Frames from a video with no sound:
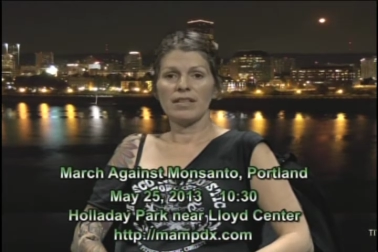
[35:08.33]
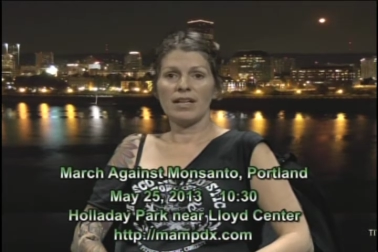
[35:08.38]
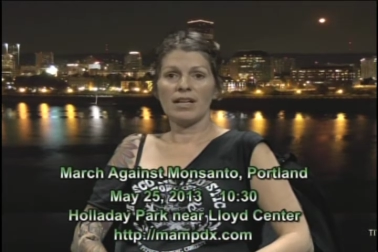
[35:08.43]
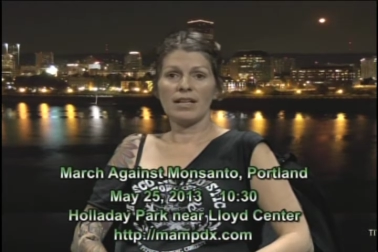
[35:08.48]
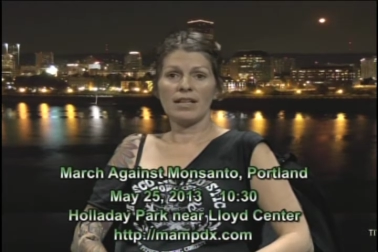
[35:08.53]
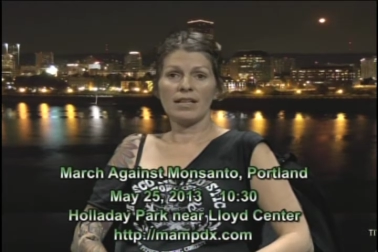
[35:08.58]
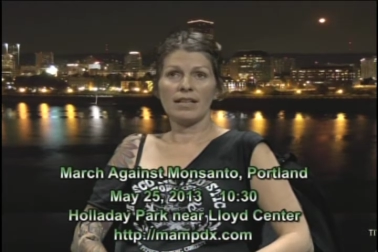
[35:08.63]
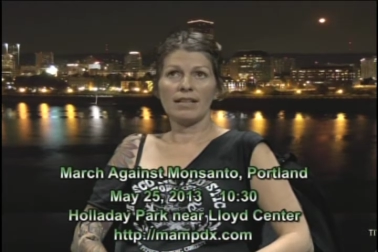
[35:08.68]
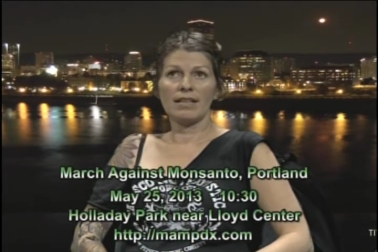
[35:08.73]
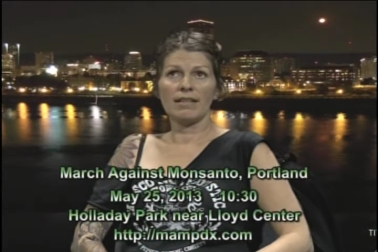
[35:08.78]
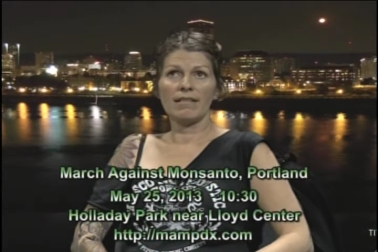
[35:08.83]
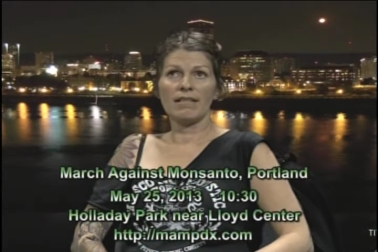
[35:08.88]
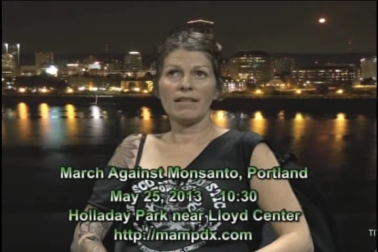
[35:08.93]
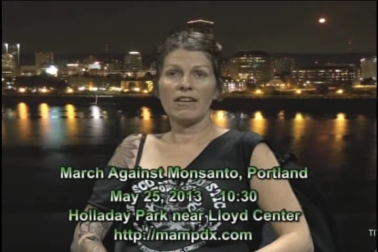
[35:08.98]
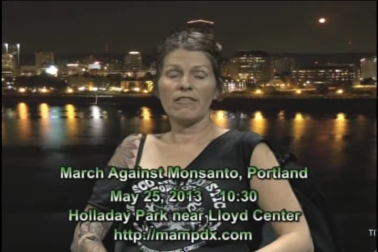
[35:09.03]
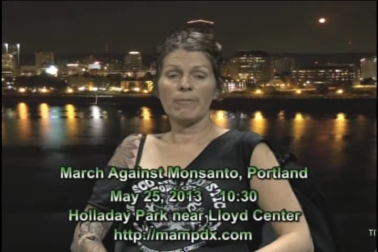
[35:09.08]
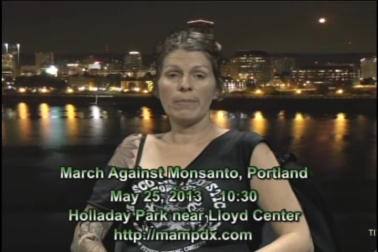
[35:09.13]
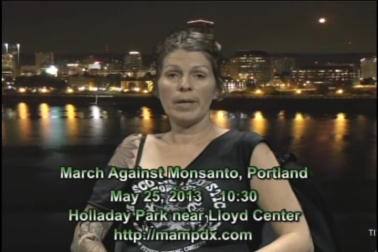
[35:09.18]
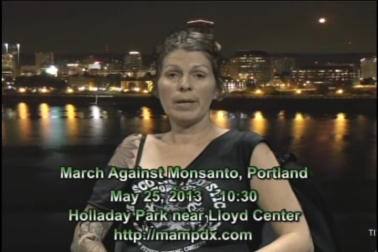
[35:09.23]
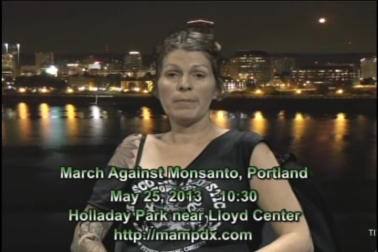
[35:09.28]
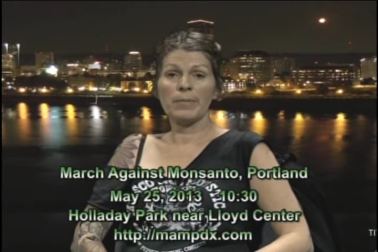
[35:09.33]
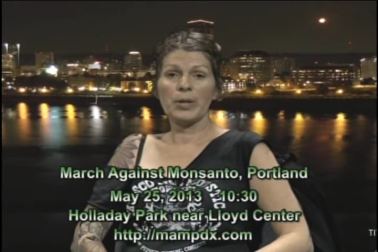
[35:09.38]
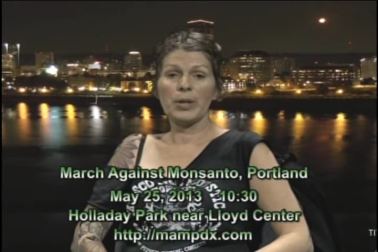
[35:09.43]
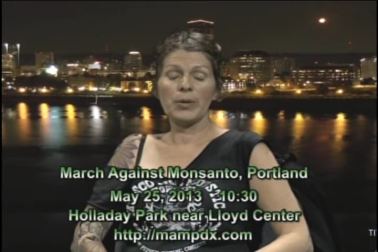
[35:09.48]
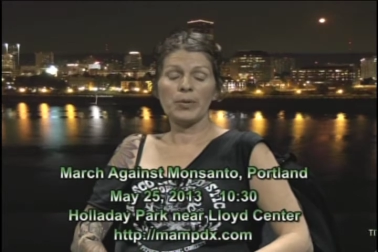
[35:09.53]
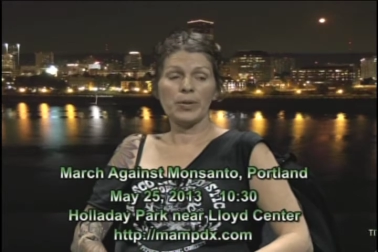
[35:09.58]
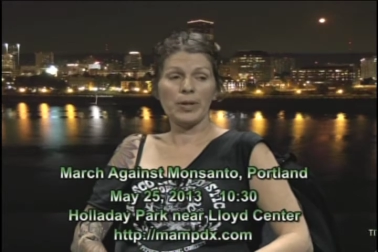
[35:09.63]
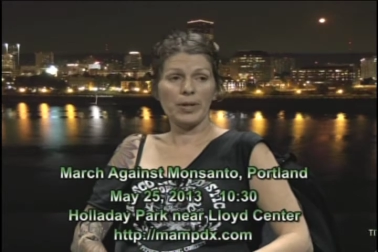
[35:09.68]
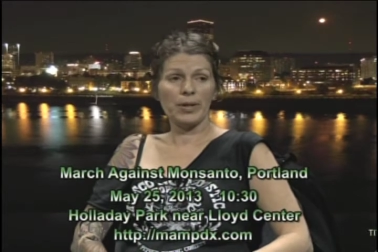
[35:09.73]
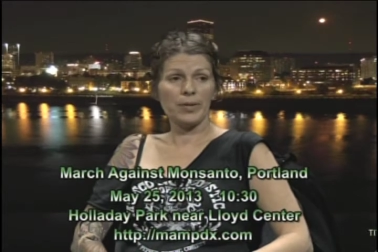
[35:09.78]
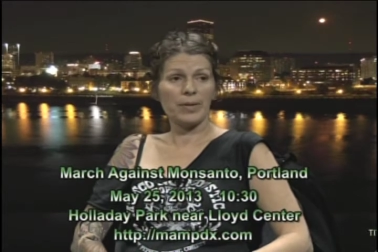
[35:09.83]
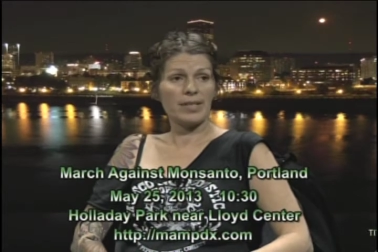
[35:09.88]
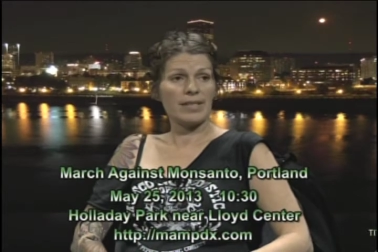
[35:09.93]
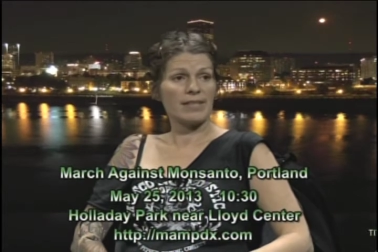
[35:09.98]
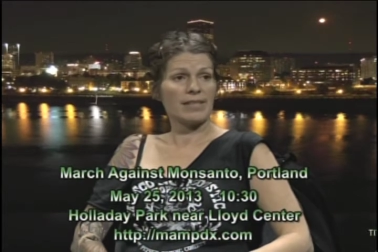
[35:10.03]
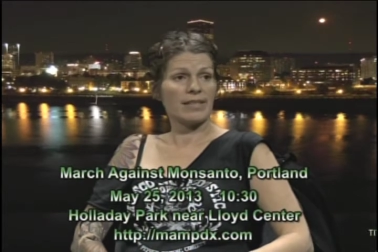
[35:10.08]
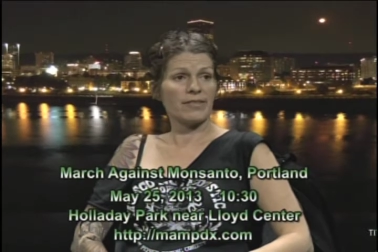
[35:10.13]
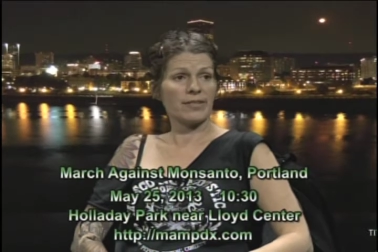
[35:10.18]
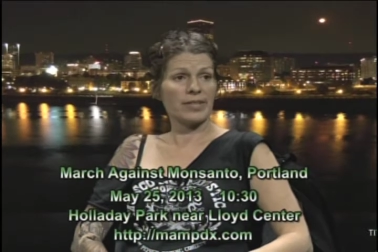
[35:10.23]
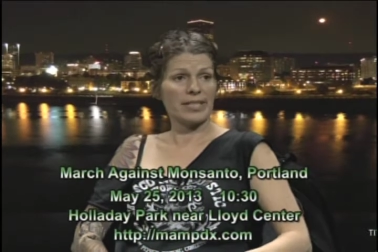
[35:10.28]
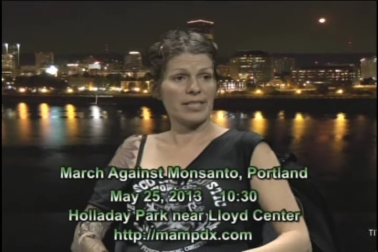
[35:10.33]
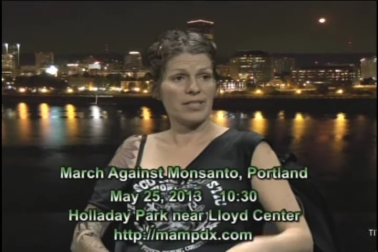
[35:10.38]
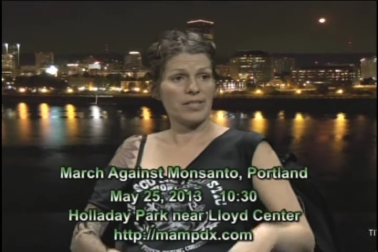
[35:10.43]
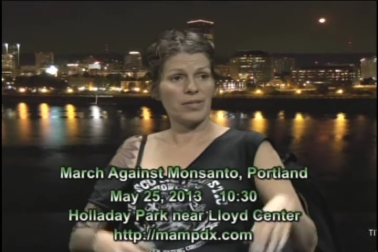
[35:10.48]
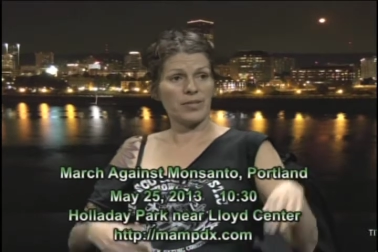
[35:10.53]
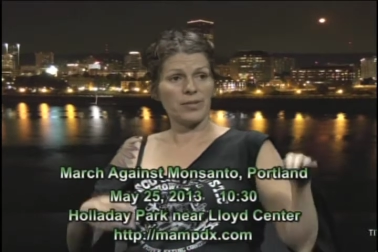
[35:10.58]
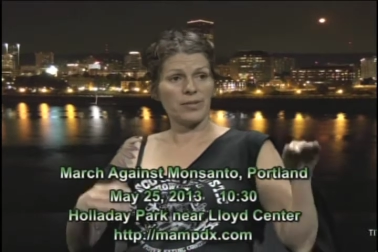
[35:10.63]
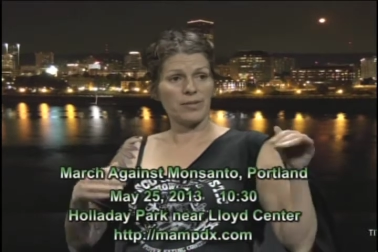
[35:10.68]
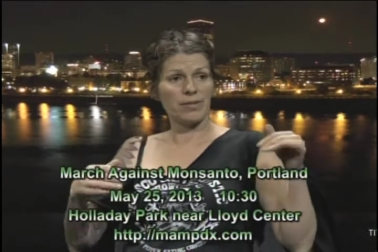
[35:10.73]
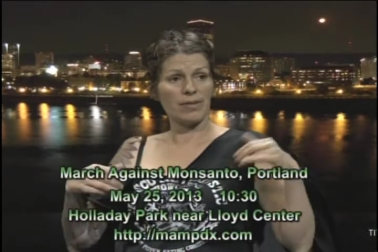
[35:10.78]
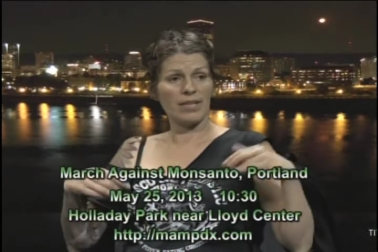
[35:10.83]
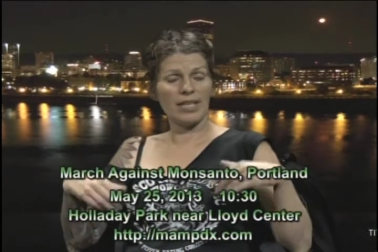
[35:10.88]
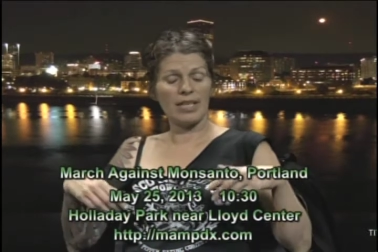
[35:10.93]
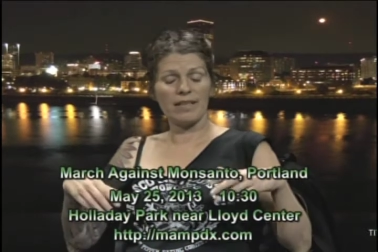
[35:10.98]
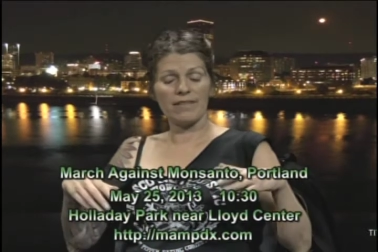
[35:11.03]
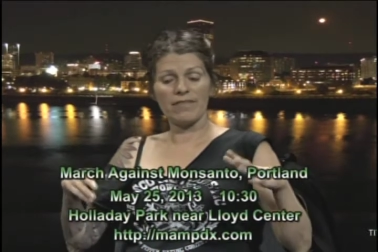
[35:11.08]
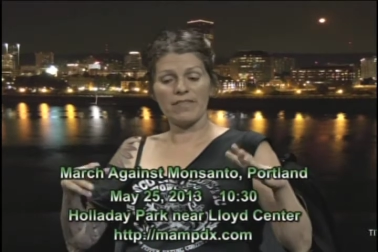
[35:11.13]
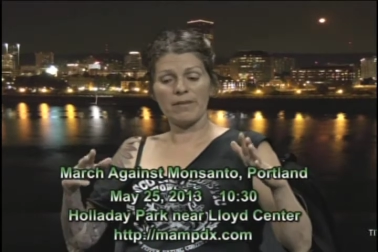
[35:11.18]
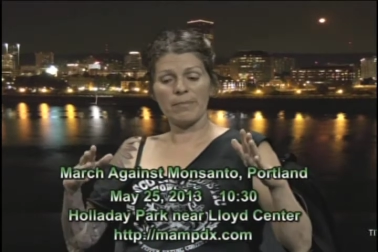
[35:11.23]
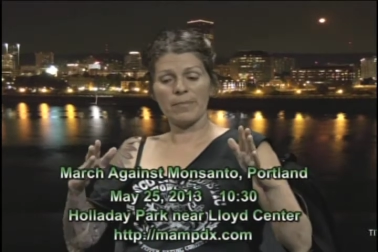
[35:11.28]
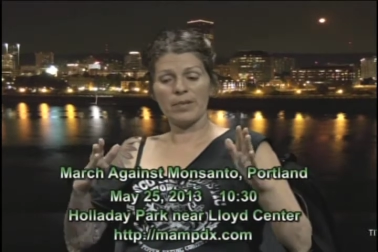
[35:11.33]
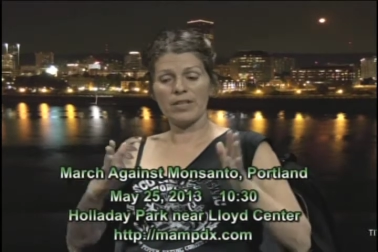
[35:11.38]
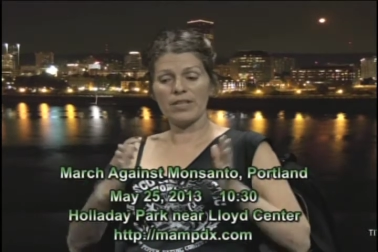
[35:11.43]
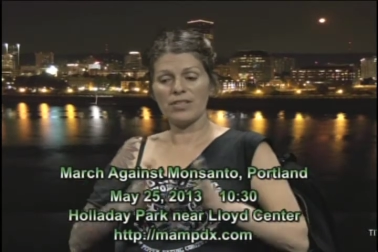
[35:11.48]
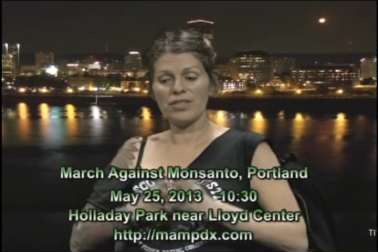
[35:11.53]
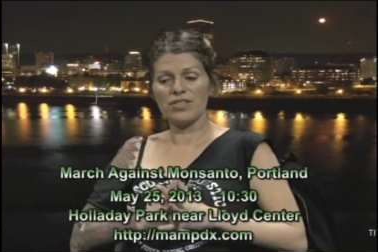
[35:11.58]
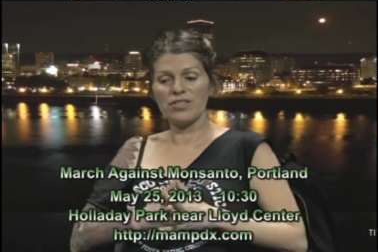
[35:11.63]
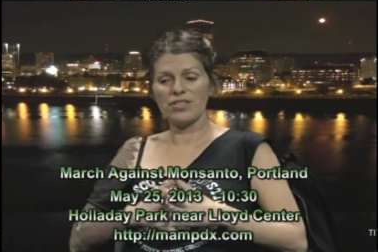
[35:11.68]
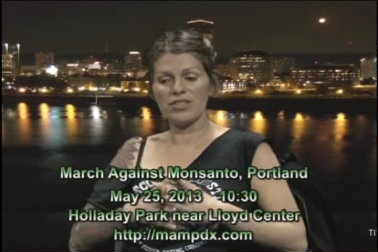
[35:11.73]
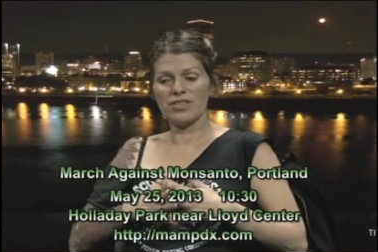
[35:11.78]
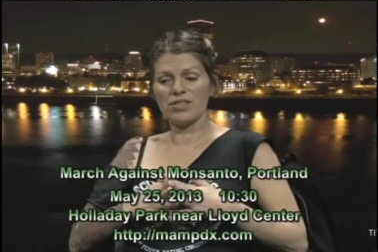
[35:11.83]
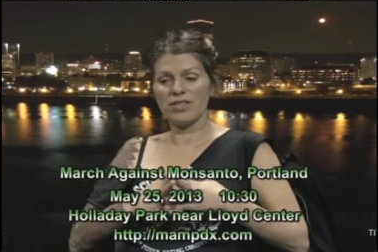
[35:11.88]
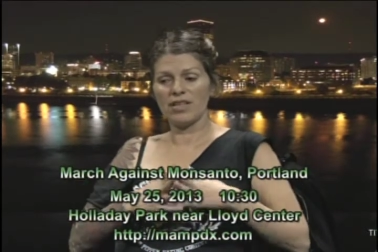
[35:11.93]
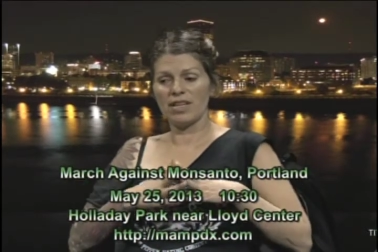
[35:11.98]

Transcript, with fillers: Uh, Love Bomb Gogo is going to lead off the march,